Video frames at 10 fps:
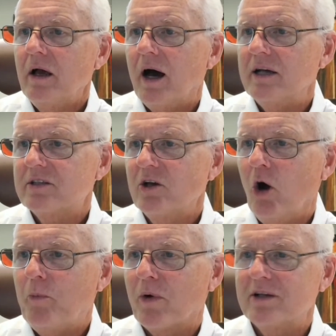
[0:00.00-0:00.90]
I see
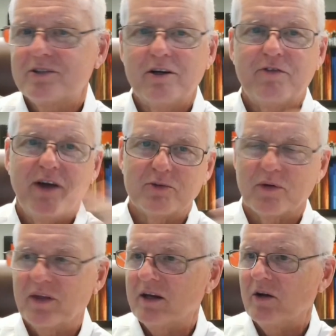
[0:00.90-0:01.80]
hope when I see your face. Well,
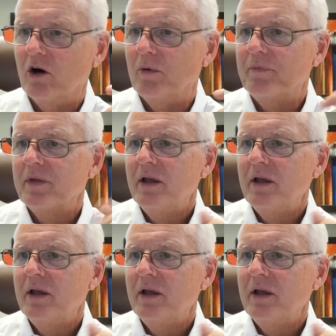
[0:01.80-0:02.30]
thank you, Noble.